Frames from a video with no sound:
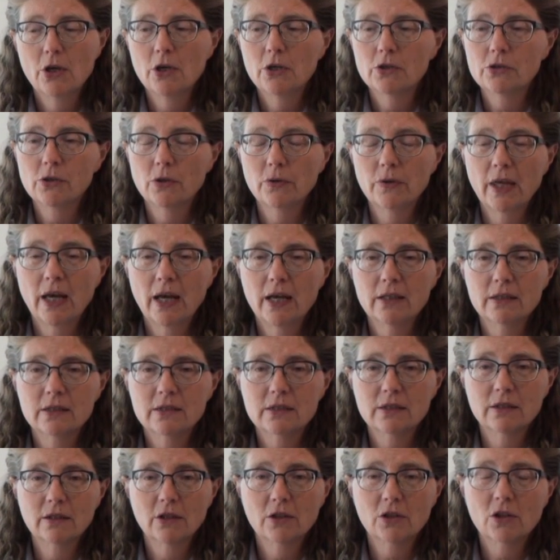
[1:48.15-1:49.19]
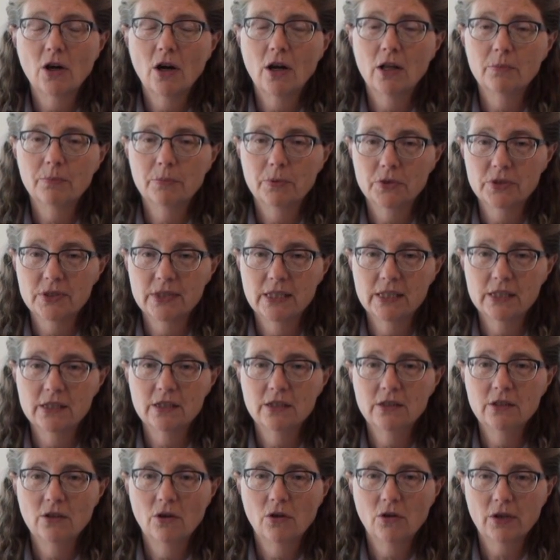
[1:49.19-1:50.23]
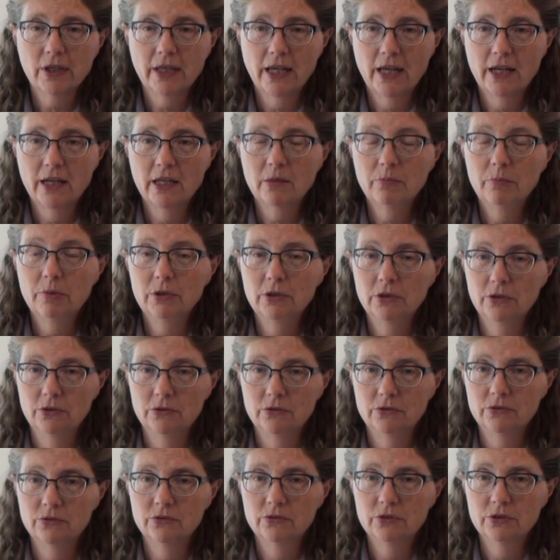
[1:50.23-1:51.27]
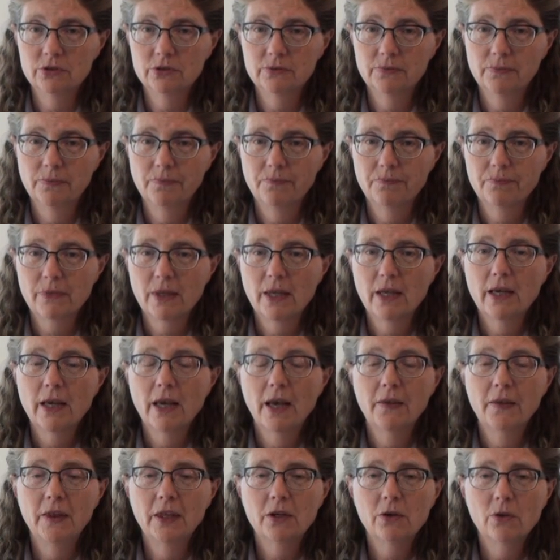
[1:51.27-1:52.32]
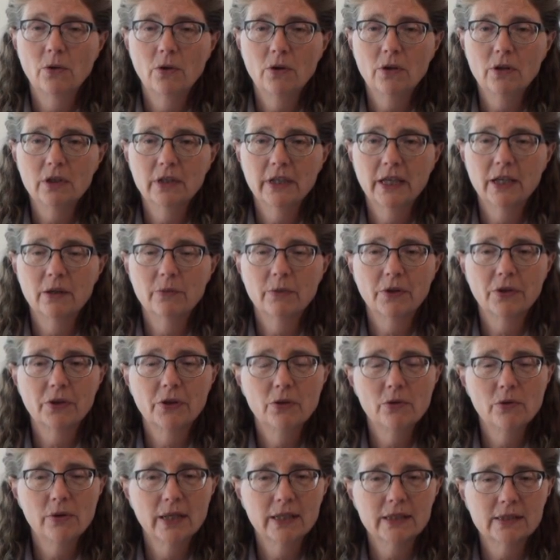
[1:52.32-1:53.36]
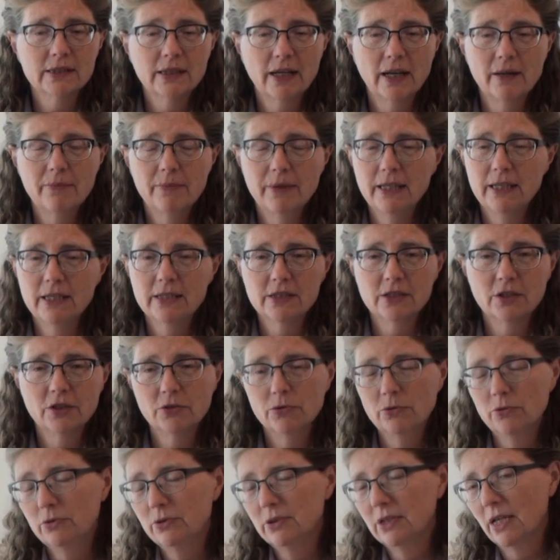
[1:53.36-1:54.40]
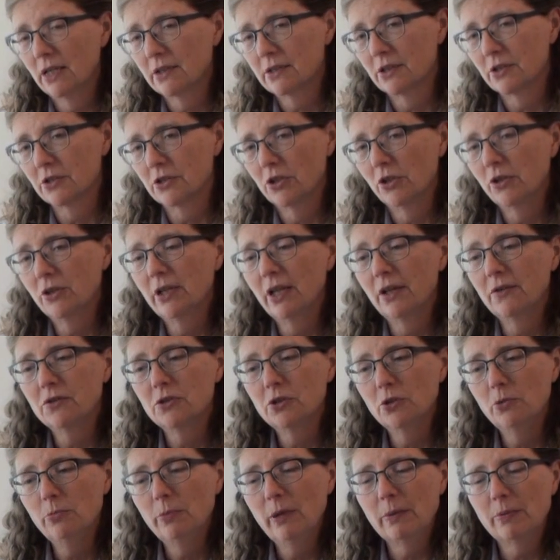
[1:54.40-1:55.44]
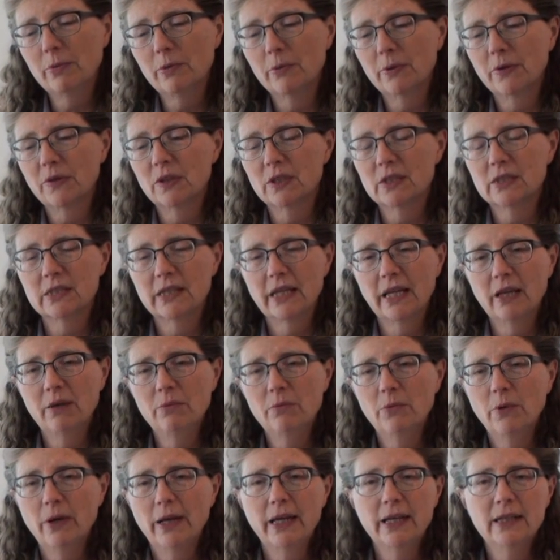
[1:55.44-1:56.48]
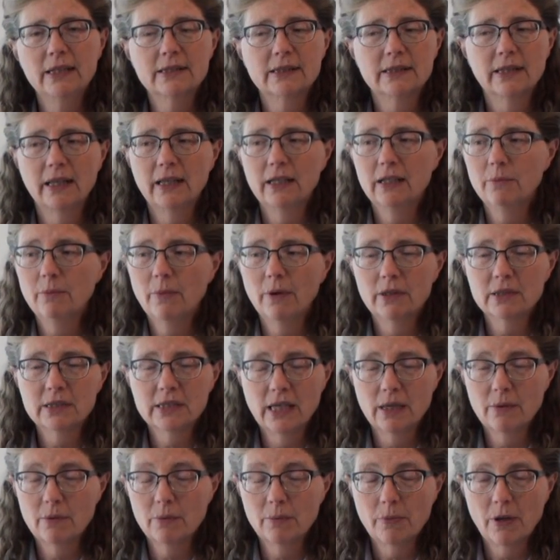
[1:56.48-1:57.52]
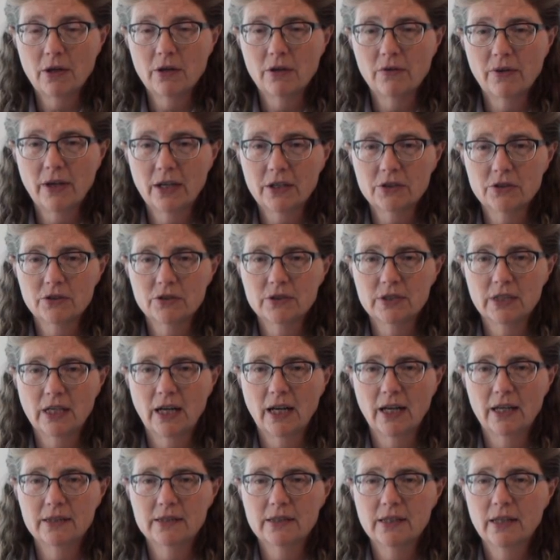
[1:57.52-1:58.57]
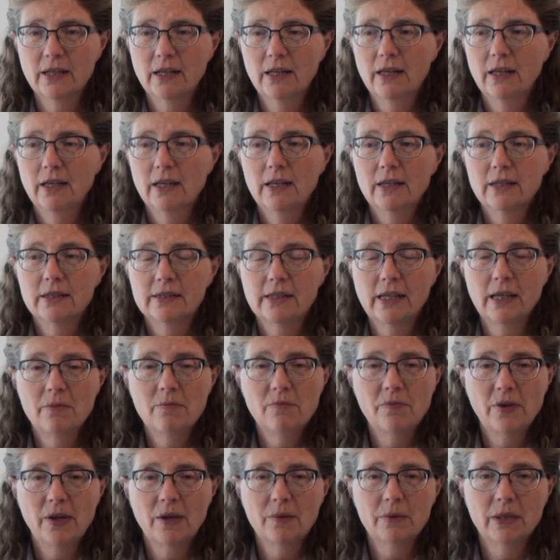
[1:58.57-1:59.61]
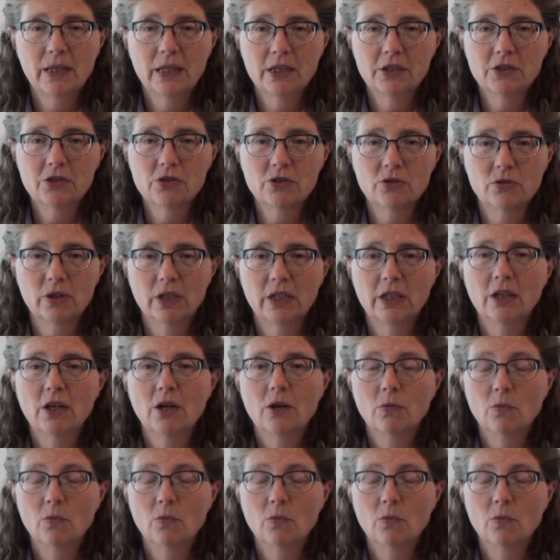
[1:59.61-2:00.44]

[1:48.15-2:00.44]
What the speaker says: So they're called persistent organic pollutants. And they correlate with who gets diabetes and who doesn't. So you can have two people with the same weight, same amount of exercise, same family history.